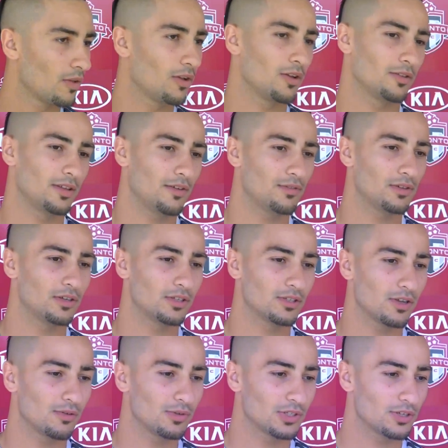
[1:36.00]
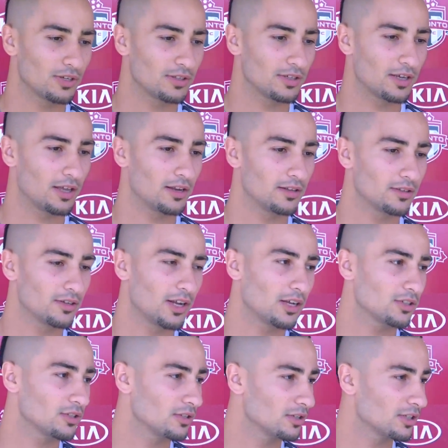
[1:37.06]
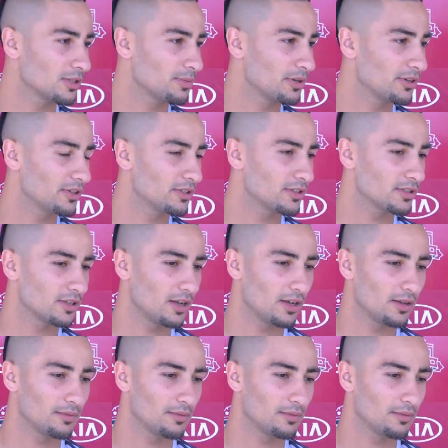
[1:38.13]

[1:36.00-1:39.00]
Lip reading: Definitely. It's always good to get international experience.